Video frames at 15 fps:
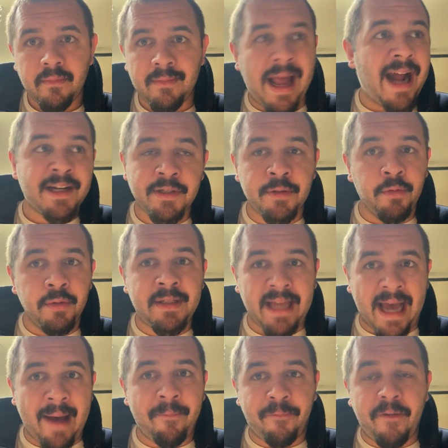Not 2
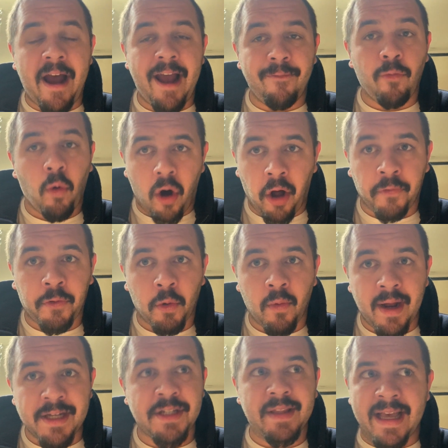top 5
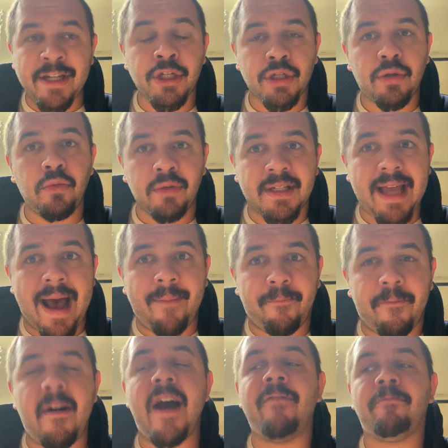welterweights. That's 2
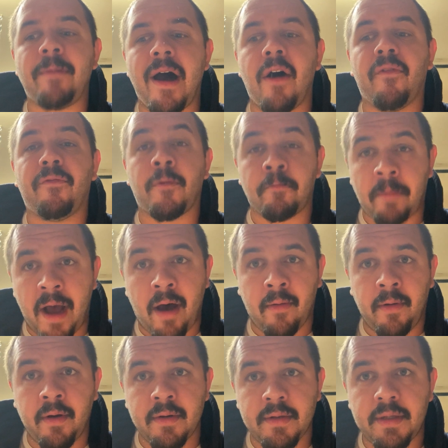top 5 pound for
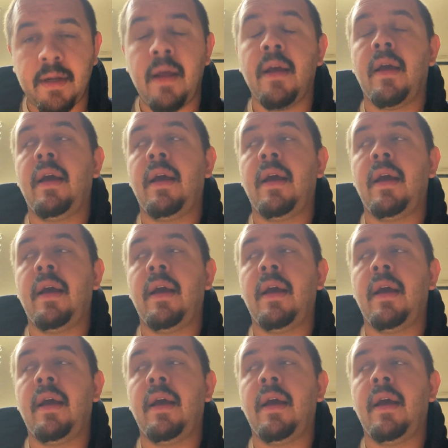pounders.